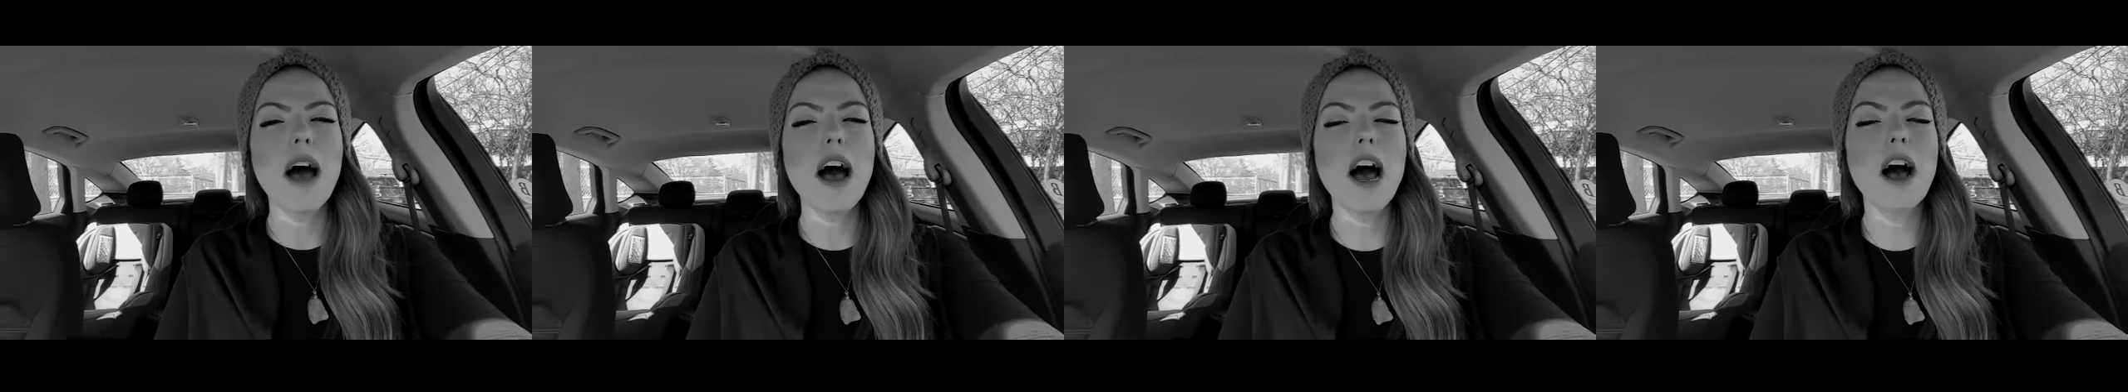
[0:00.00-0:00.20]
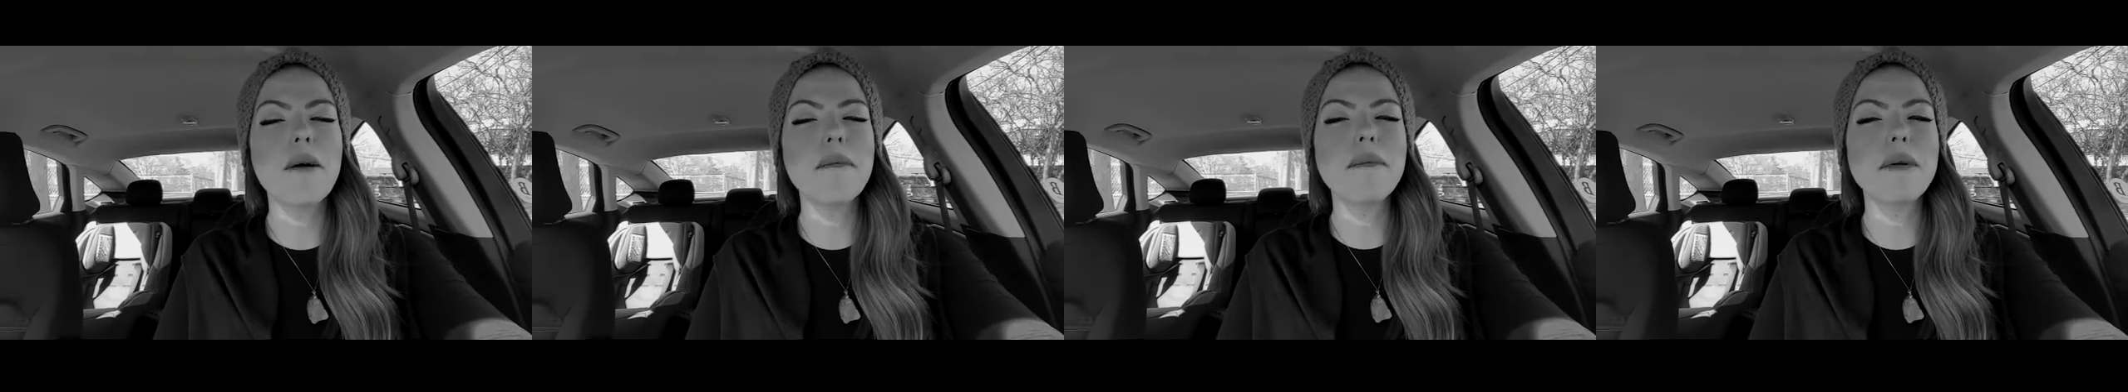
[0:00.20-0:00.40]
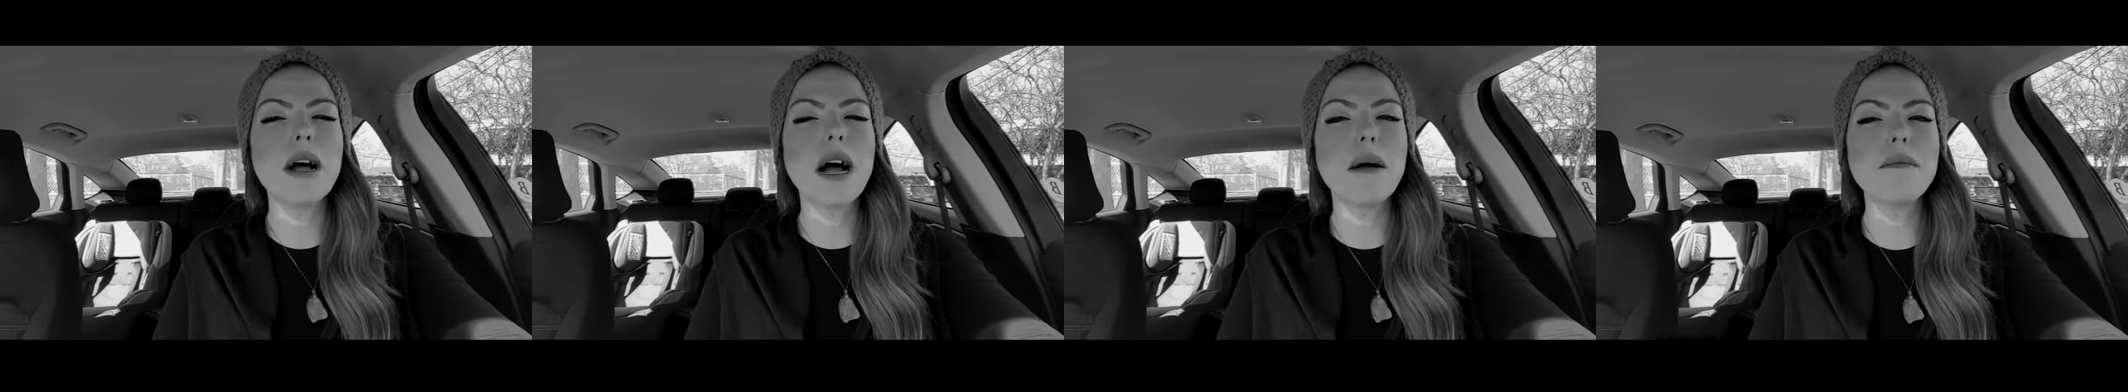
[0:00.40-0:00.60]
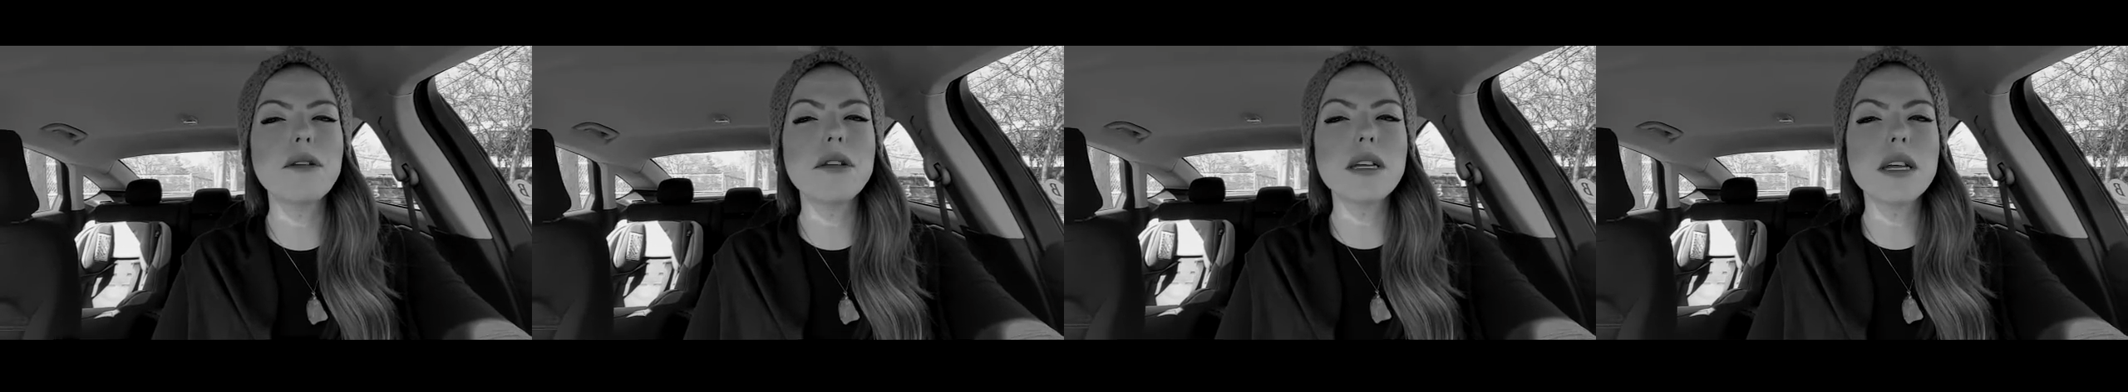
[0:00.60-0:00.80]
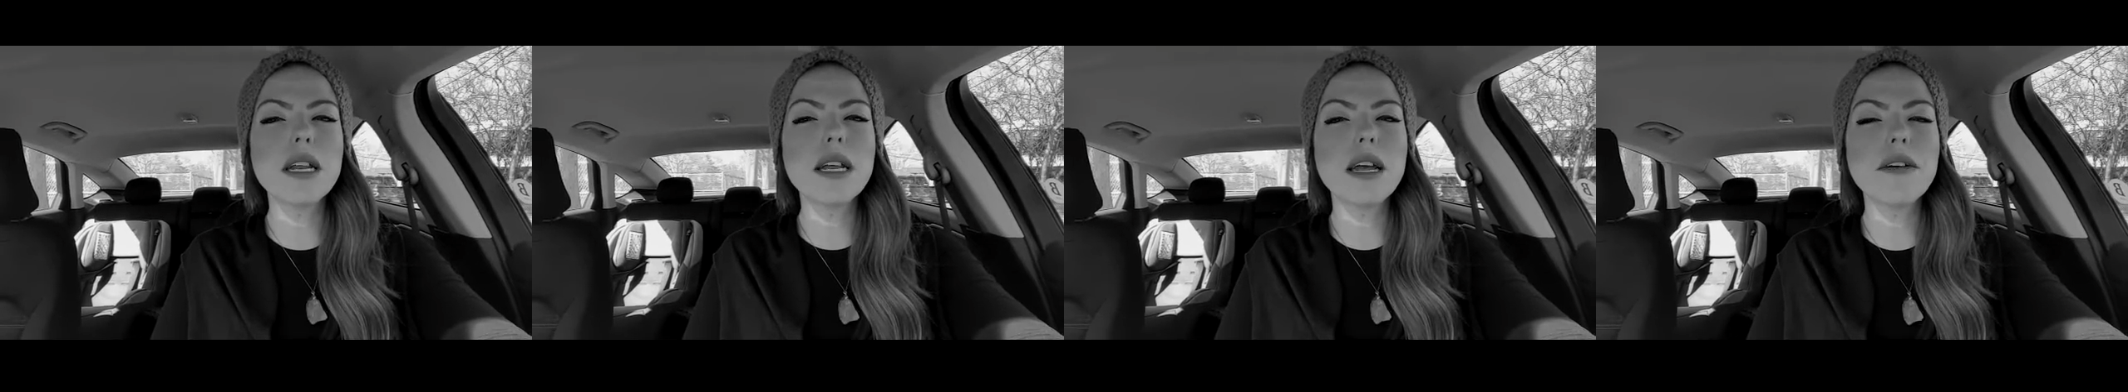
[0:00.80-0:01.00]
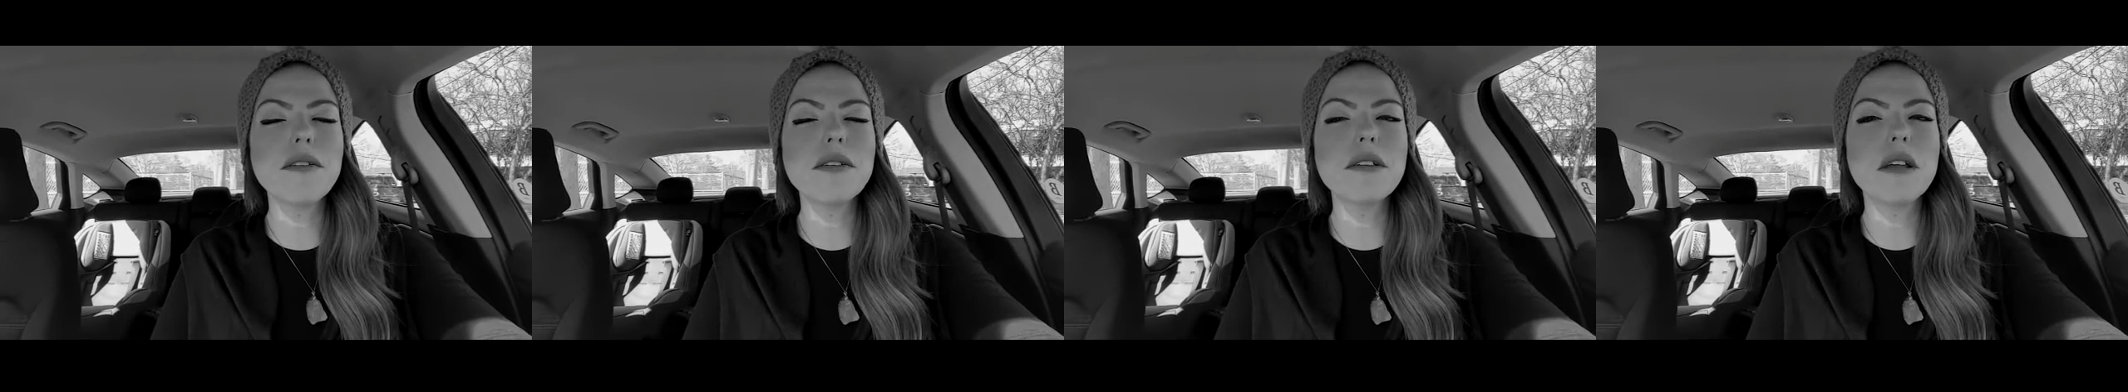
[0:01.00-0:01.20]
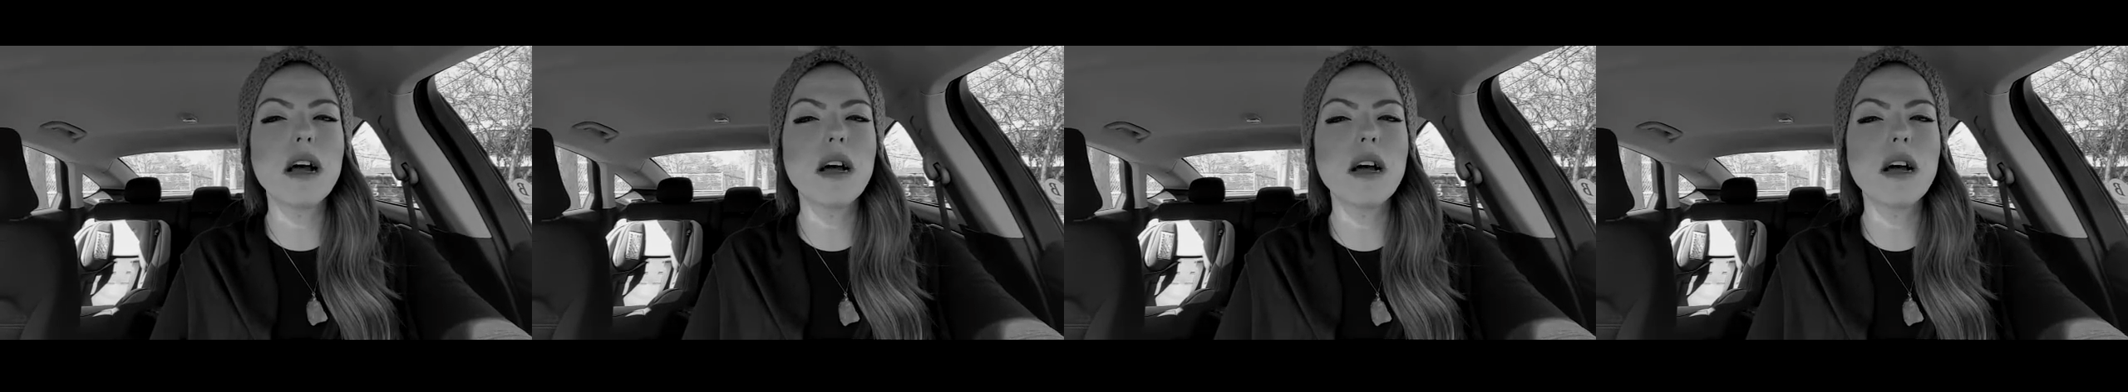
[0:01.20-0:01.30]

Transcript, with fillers: um, I'm just going to give us